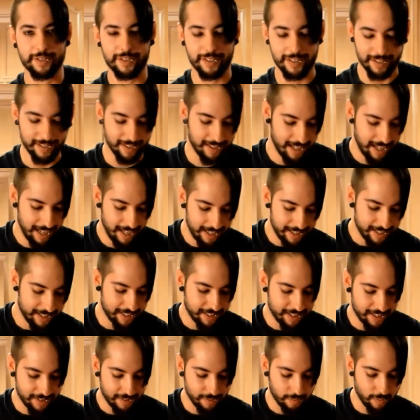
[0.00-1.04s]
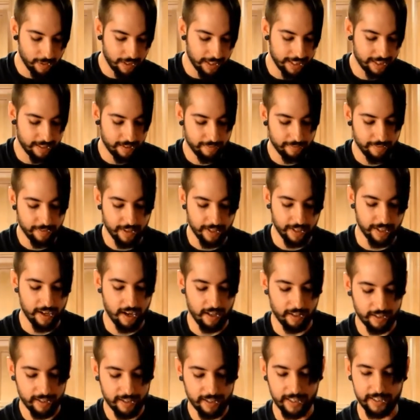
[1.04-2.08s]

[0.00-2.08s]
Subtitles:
So this is really good for the color.